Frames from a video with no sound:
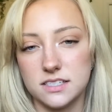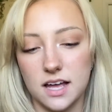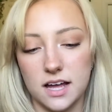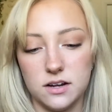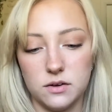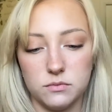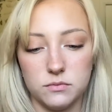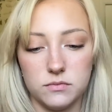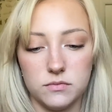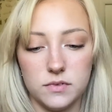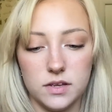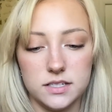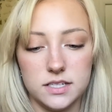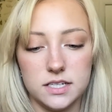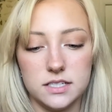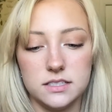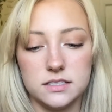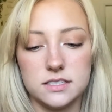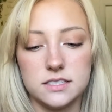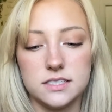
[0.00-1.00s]
I don't, it
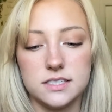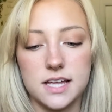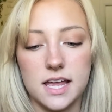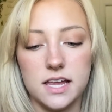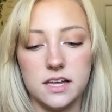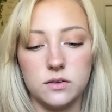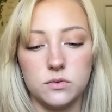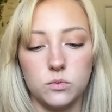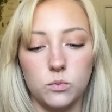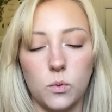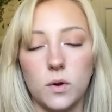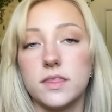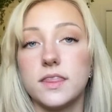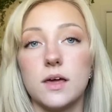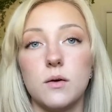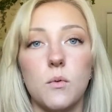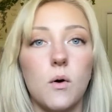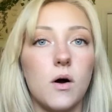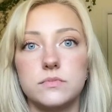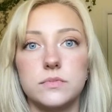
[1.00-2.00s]
didn't state what they
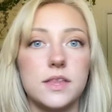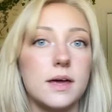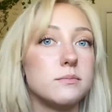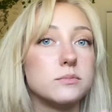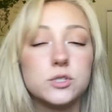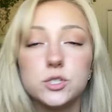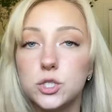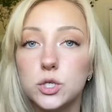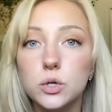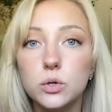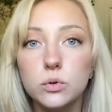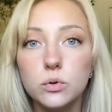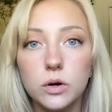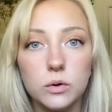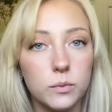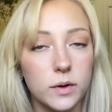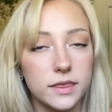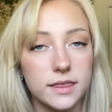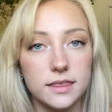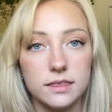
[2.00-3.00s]
want them to do or
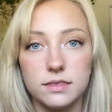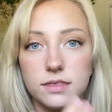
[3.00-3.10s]
what